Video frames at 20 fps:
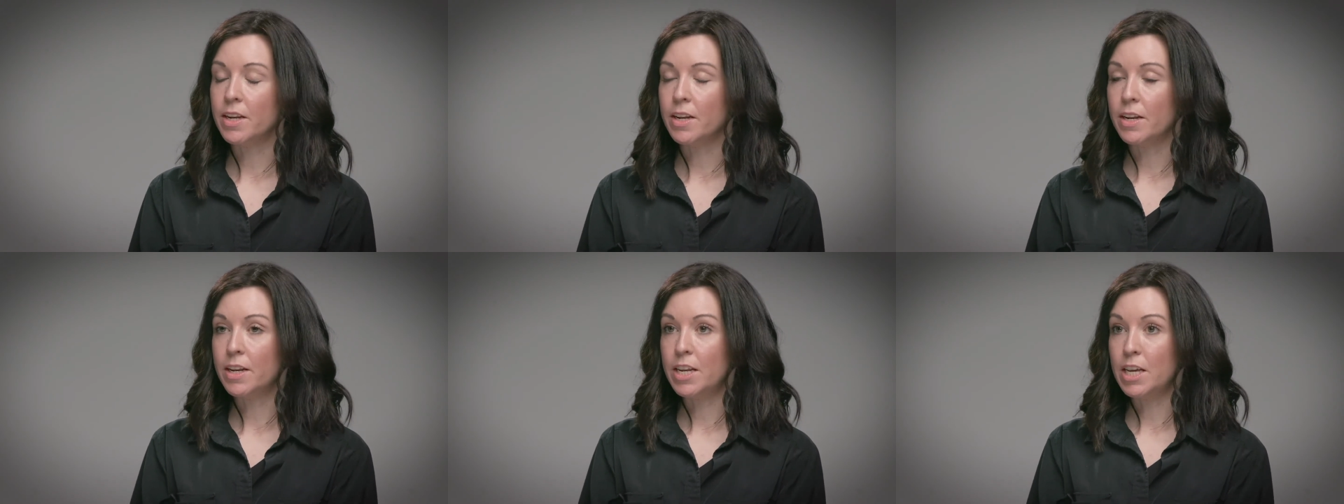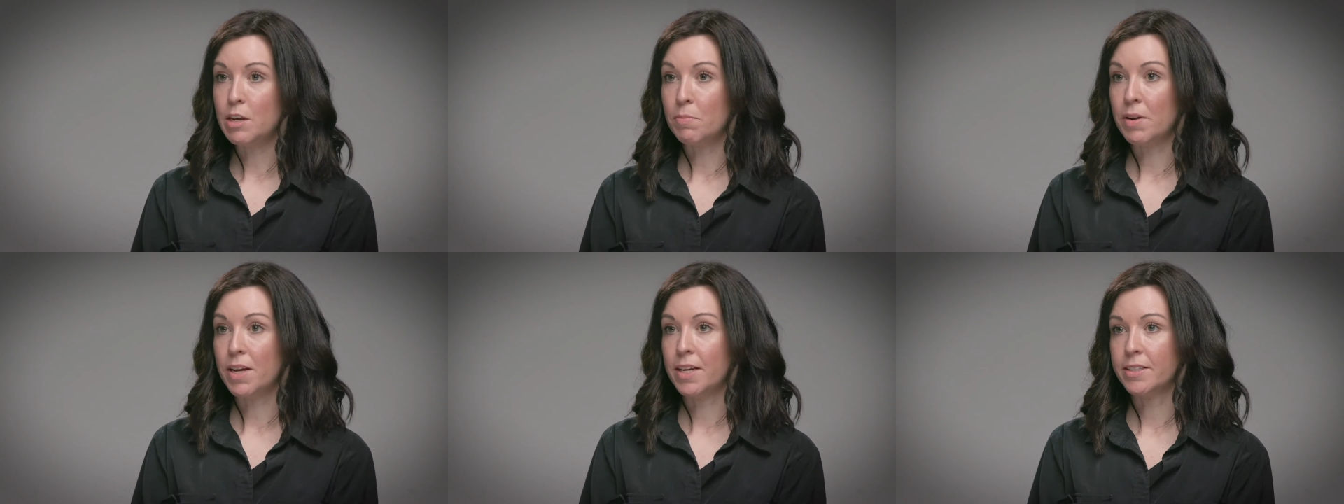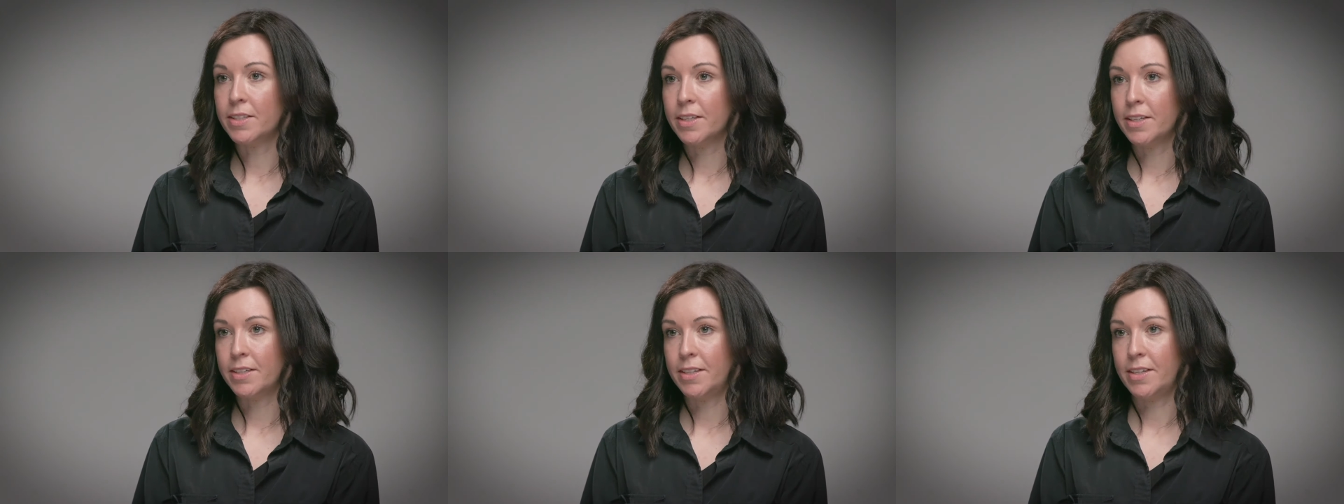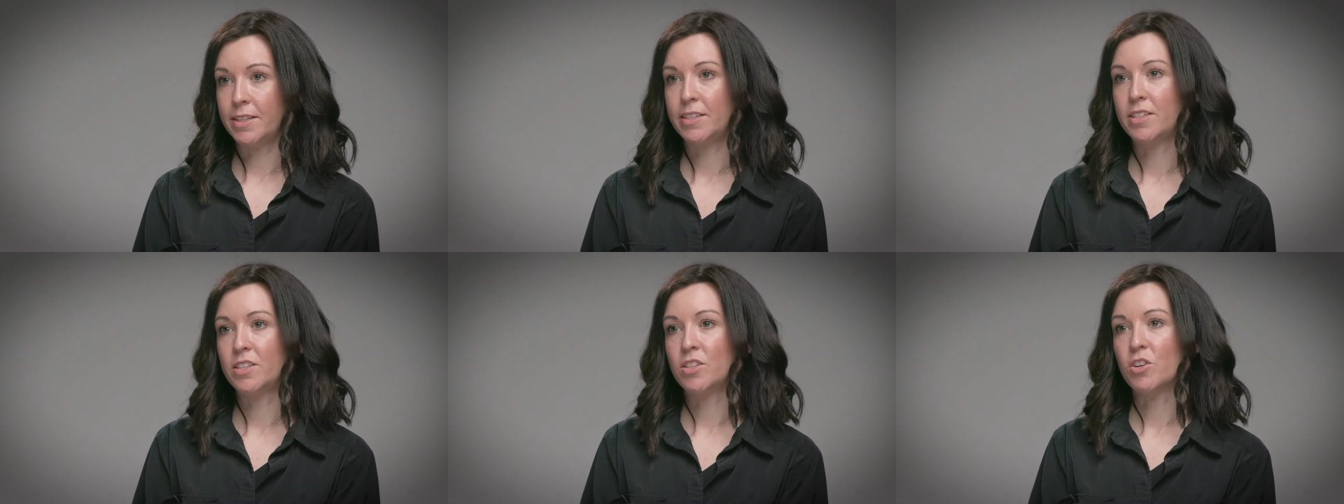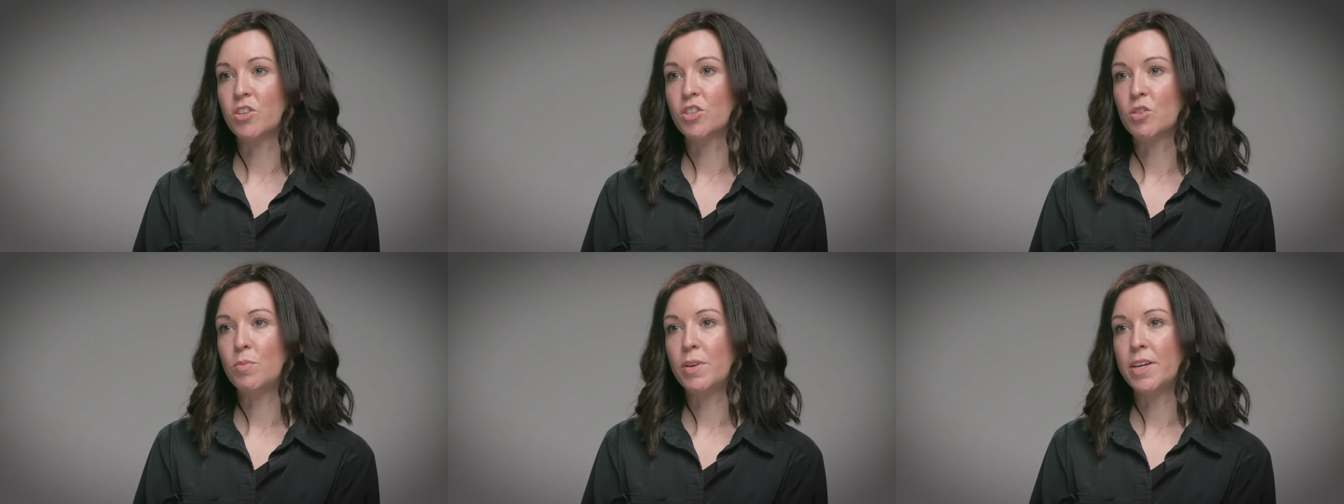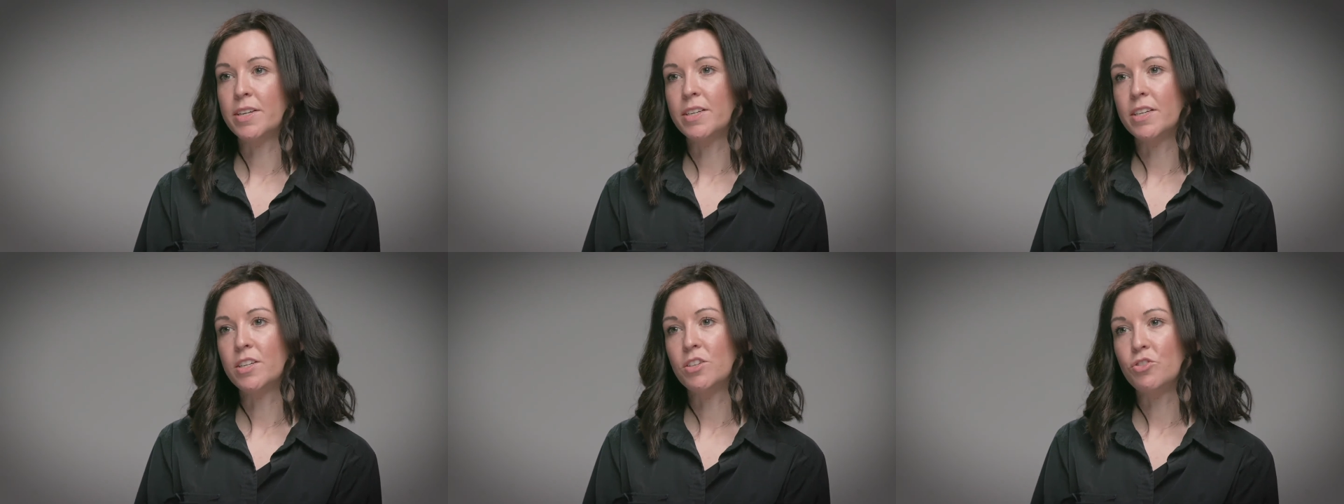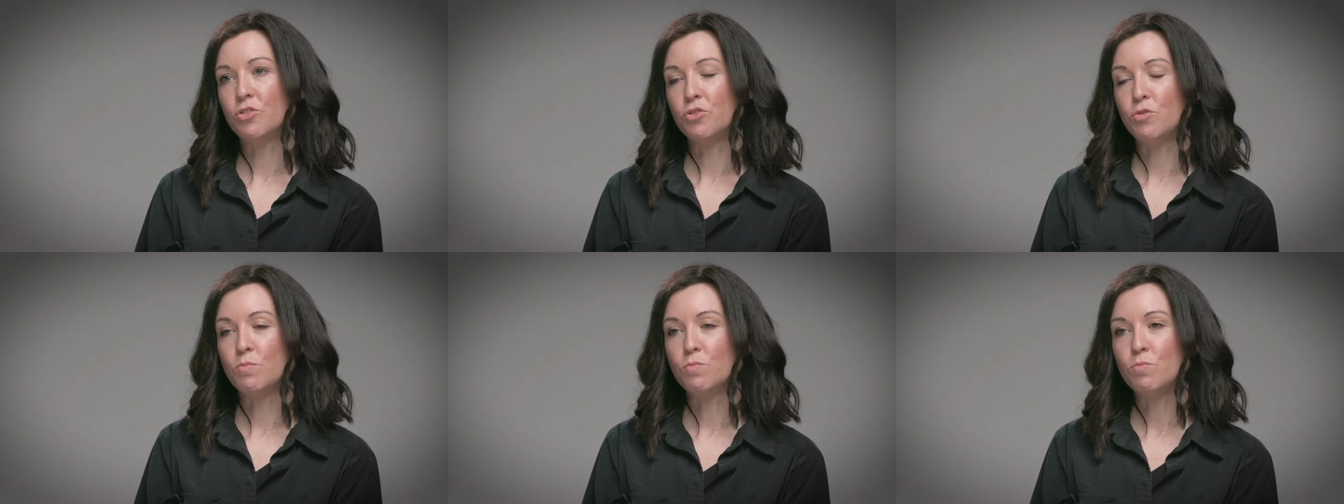Neoplastic cysts are split into